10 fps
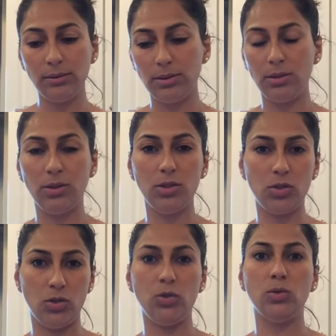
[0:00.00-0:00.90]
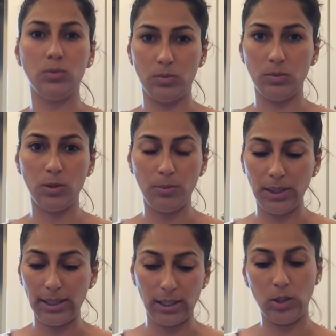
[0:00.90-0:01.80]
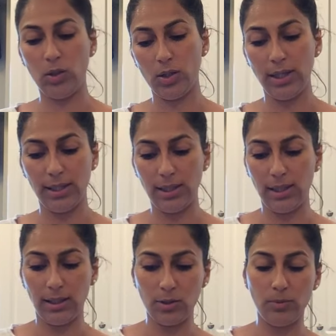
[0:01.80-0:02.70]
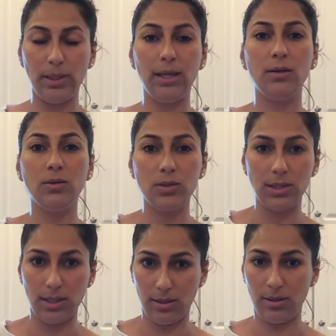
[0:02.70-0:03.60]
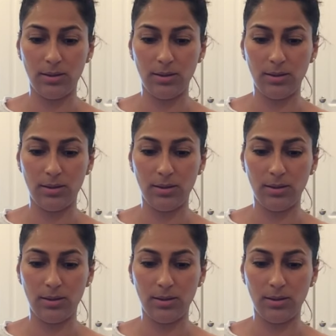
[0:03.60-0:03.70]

So just to completely cook like the tomatoes and